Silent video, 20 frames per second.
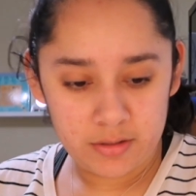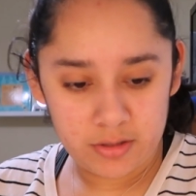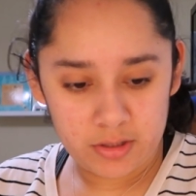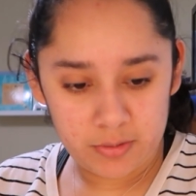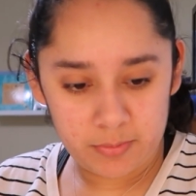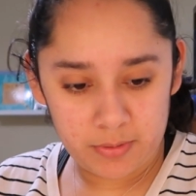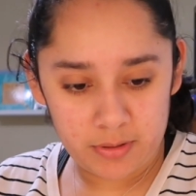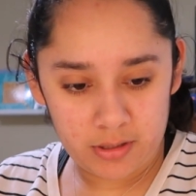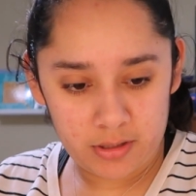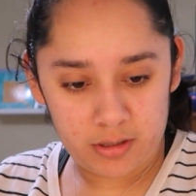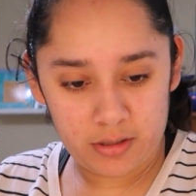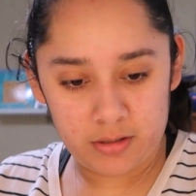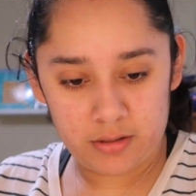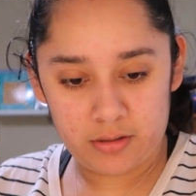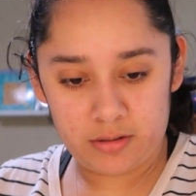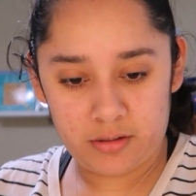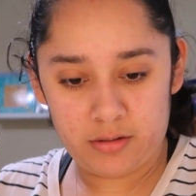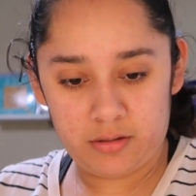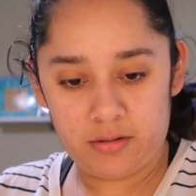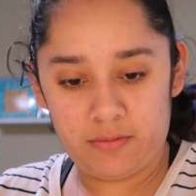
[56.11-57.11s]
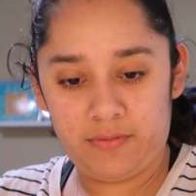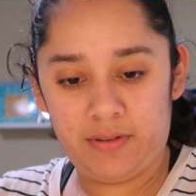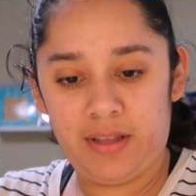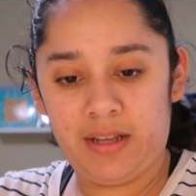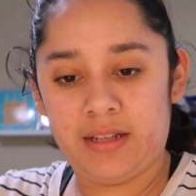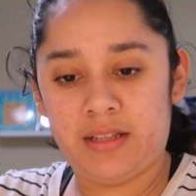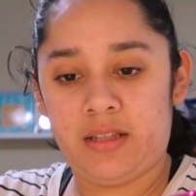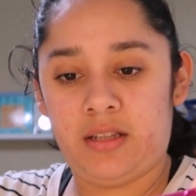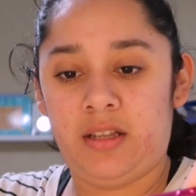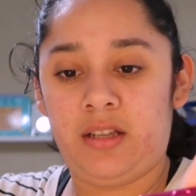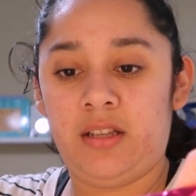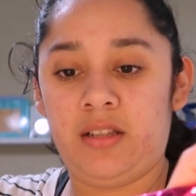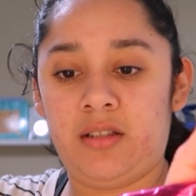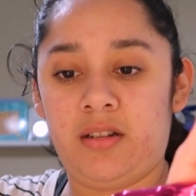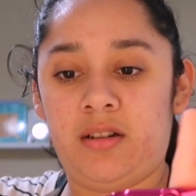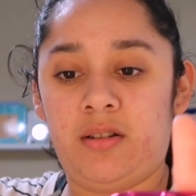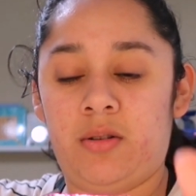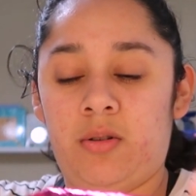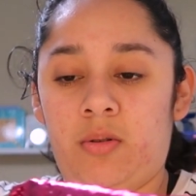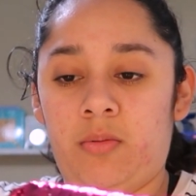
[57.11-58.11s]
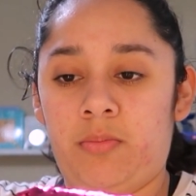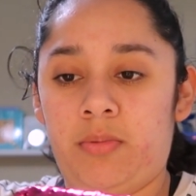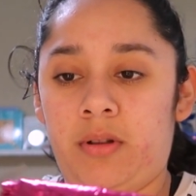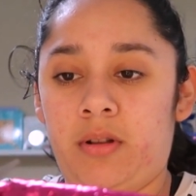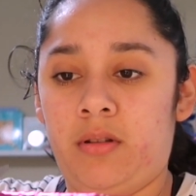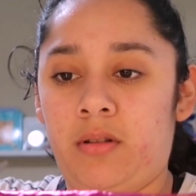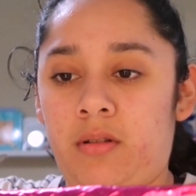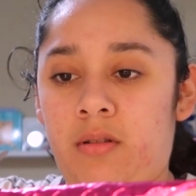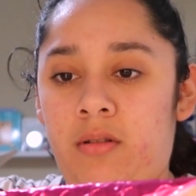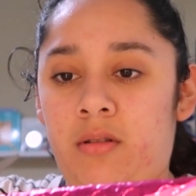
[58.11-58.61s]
just because I feel like it's easier to open.